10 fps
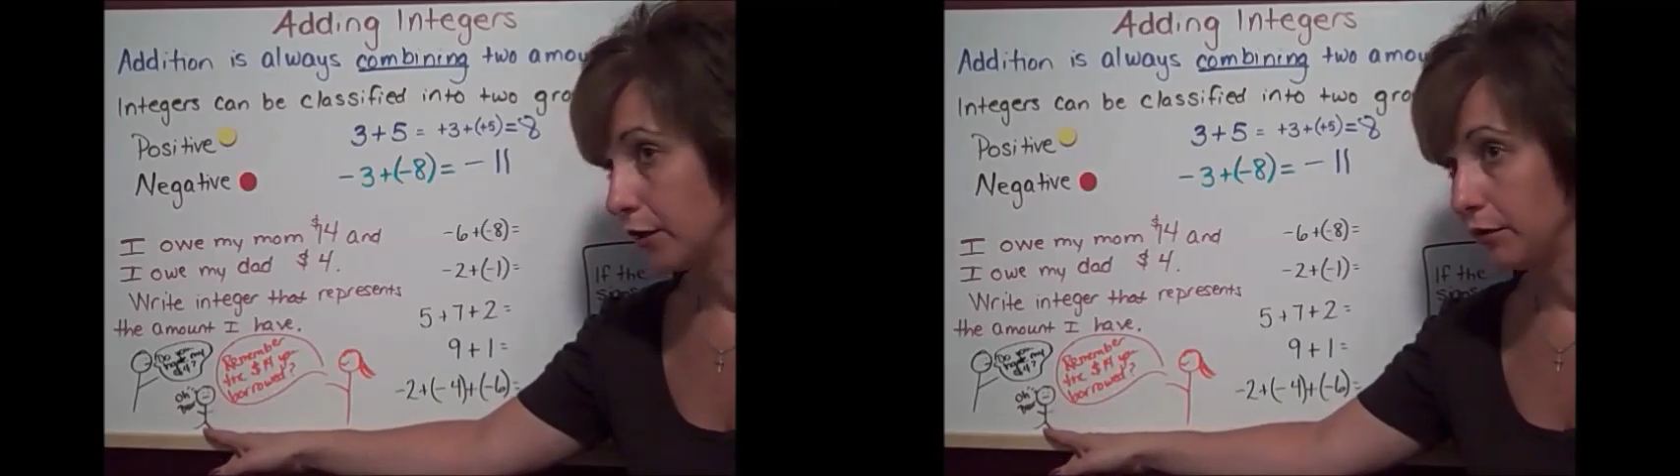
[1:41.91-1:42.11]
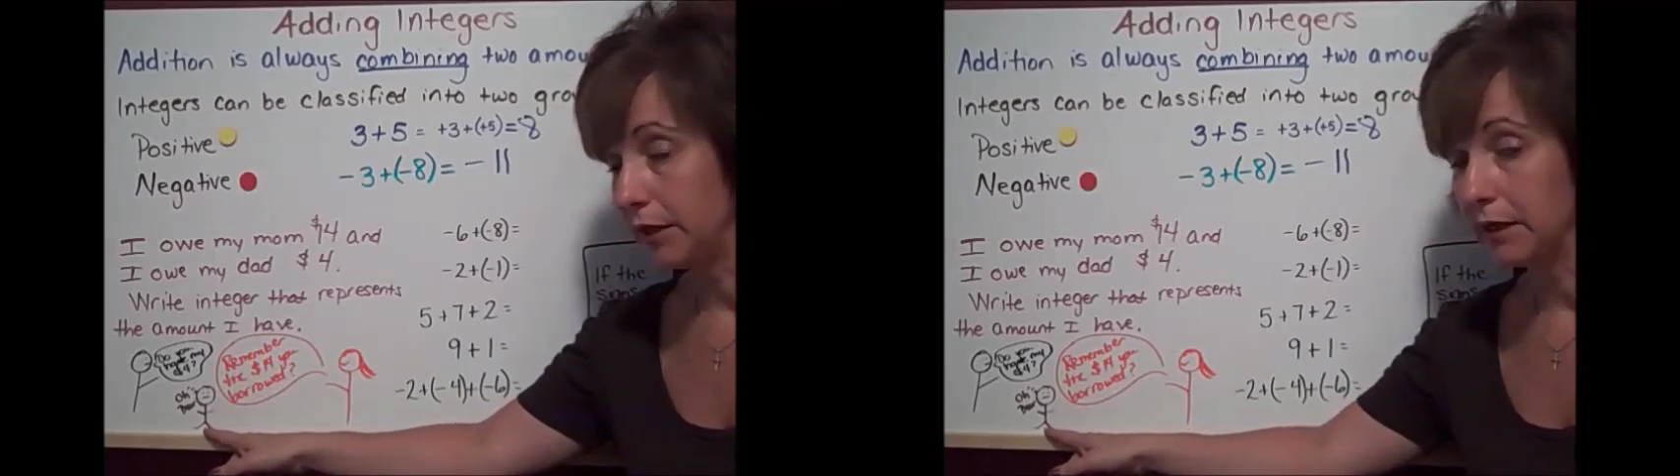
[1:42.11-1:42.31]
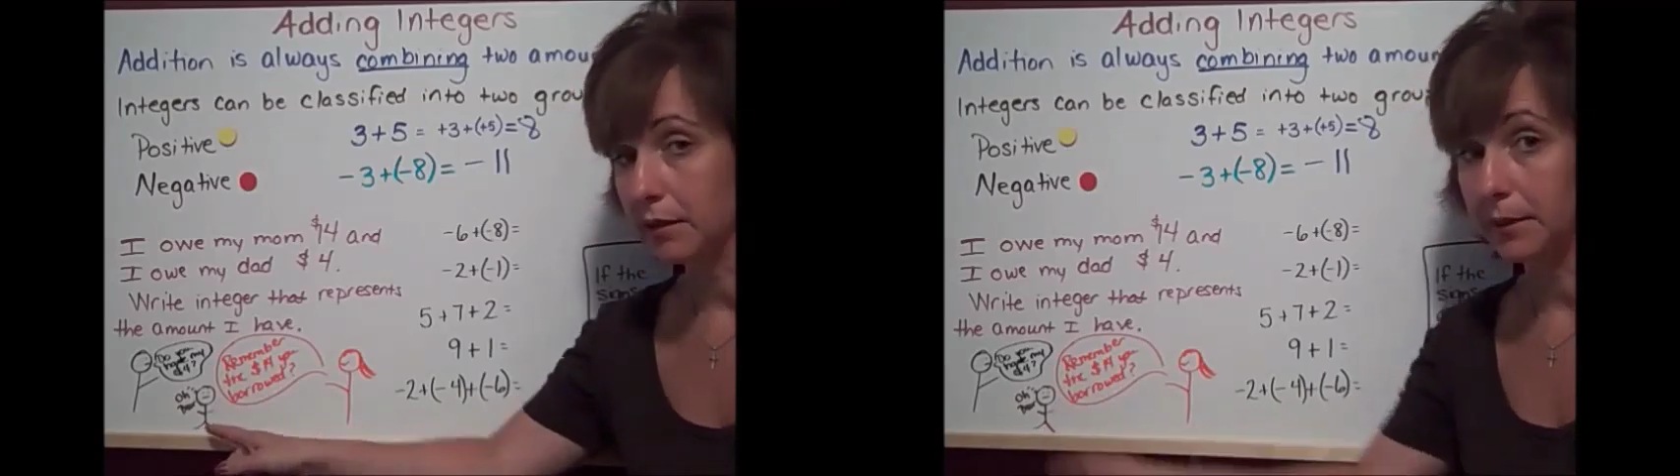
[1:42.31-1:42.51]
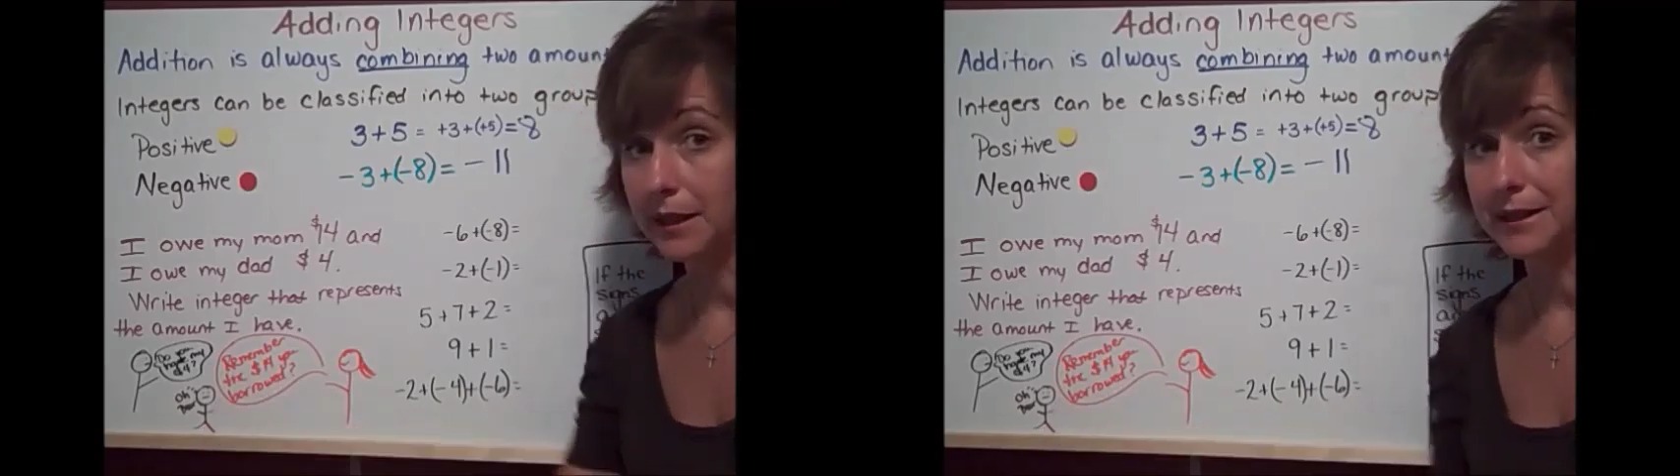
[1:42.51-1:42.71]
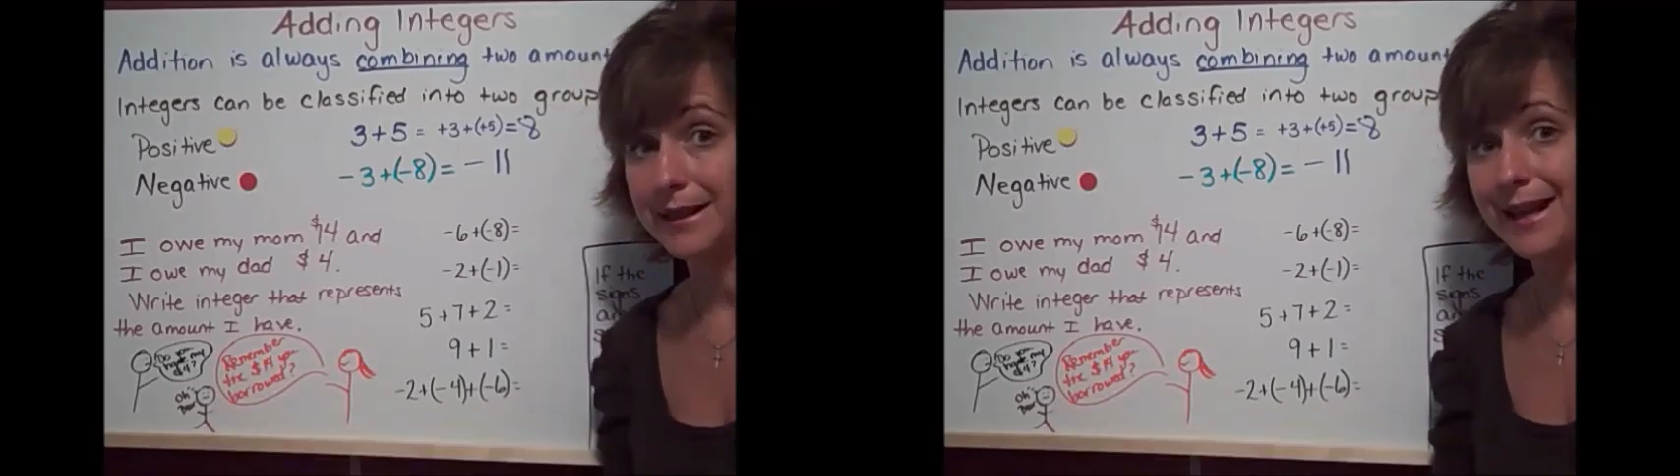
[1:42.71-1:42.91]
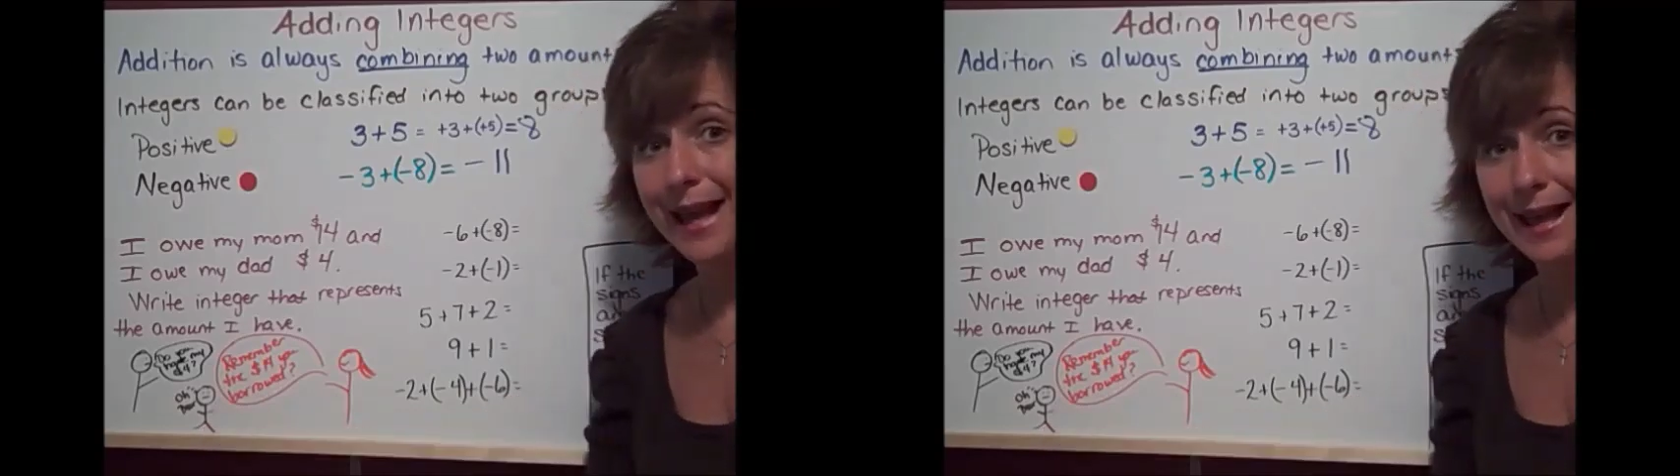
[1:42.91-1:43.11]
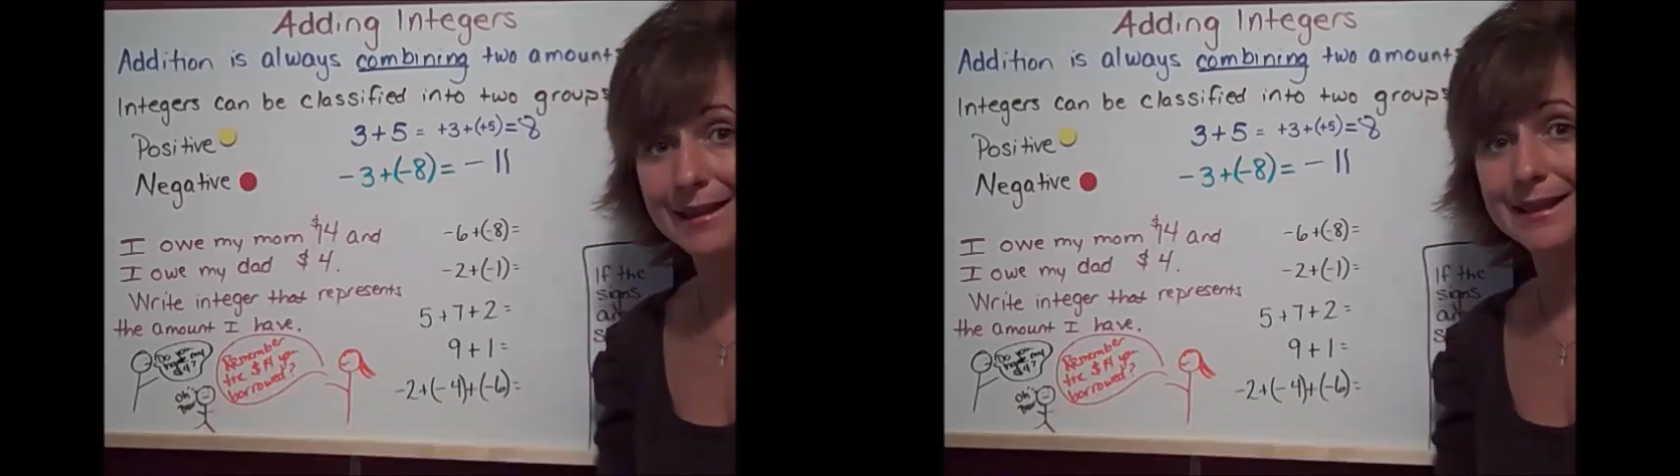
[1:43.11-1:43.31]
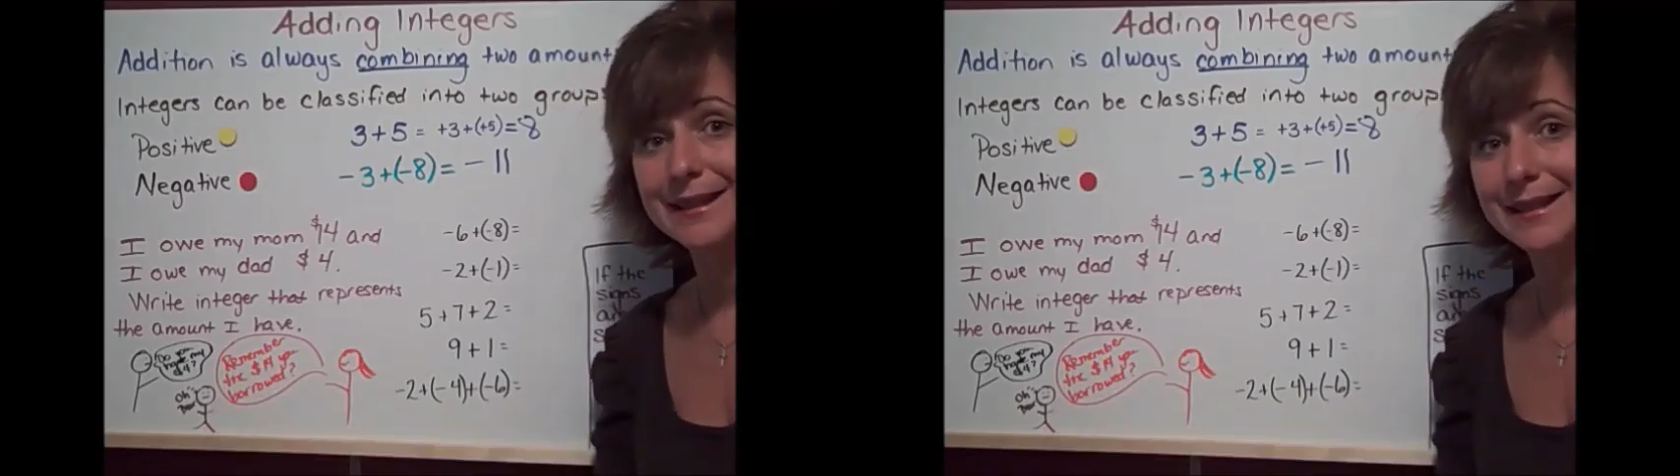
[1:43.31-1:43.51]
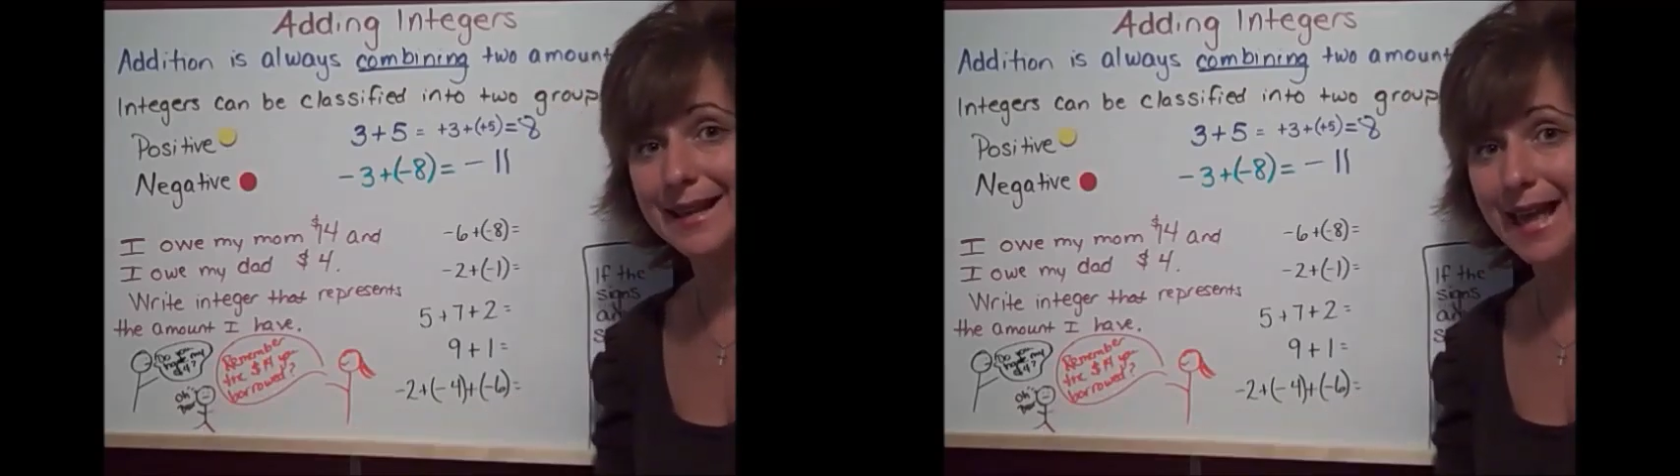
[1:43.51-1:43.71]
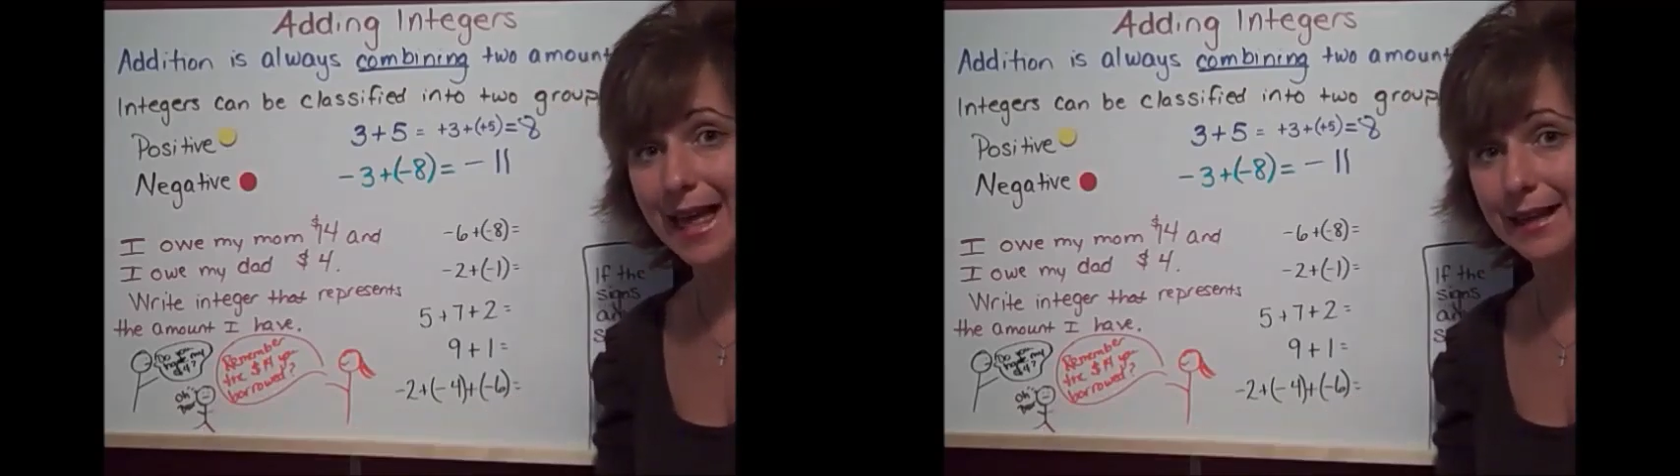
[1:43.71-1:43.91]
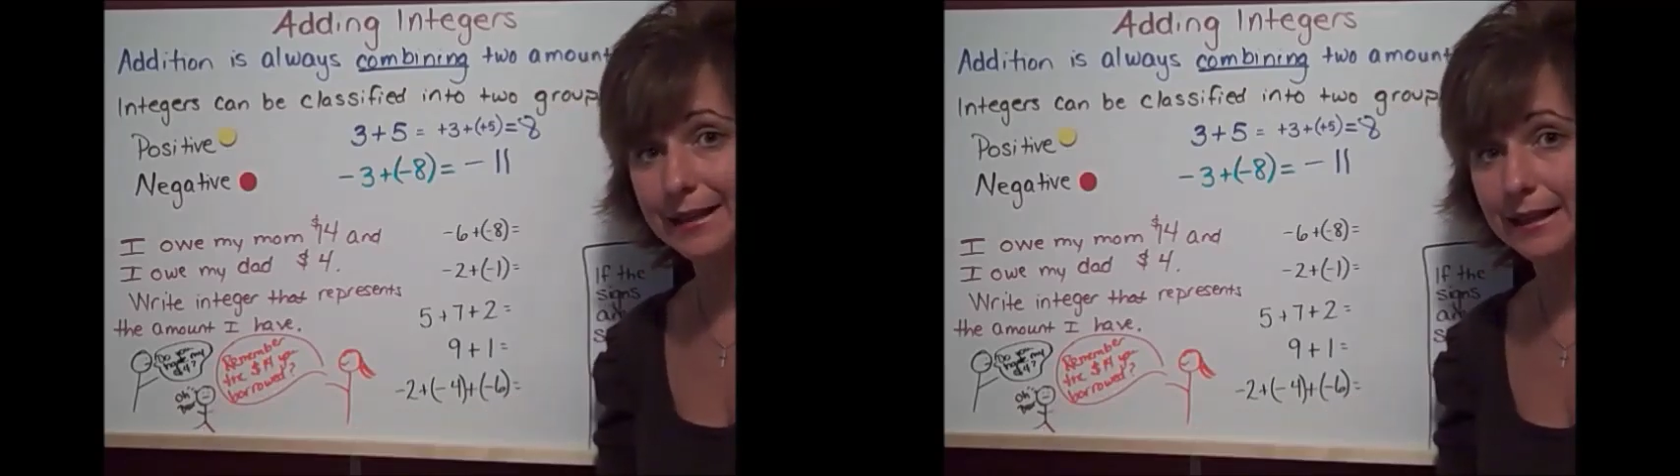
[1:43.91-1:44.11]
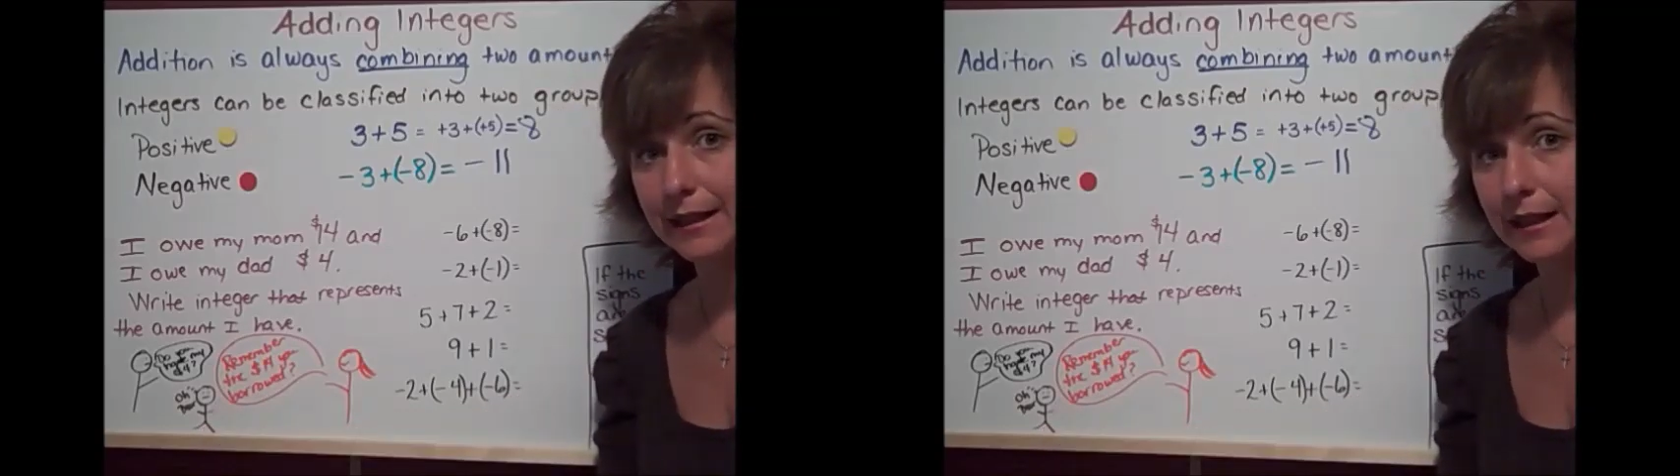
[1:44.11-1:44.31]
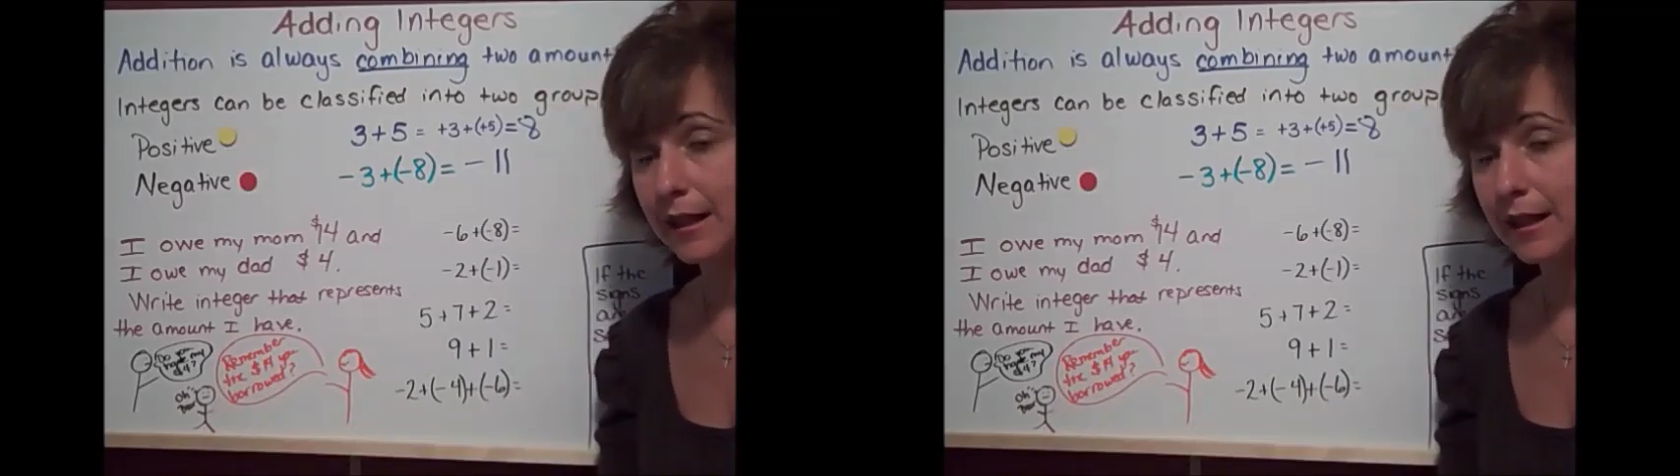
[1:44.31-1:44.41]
oh dear, because he has a debt.